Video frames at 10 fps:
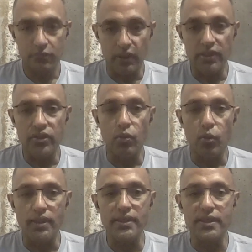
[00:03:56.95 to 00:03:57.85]
Right? So
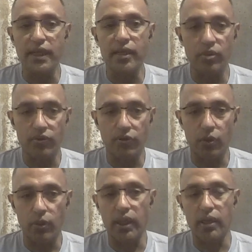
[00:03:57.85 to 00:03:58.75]
1 second before
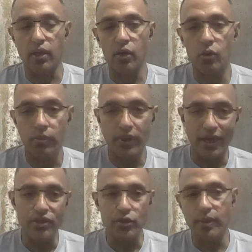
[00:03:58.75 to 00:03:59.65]
we can go
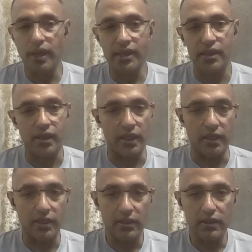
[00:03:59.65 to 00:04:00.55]
get you back the
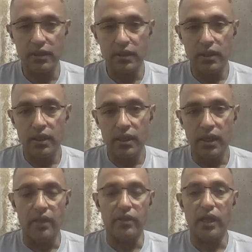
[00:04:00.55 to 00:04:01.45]
data.
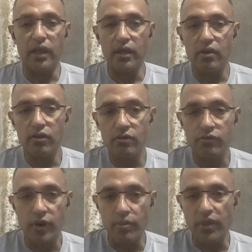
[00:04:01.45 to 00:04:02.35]
And then
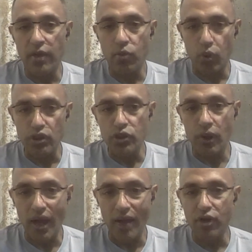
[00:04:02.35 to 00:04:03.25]
from that, once you
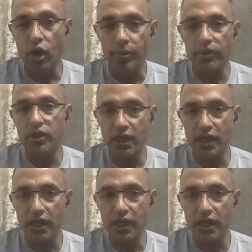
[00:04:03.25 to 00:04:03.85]
have a copy of the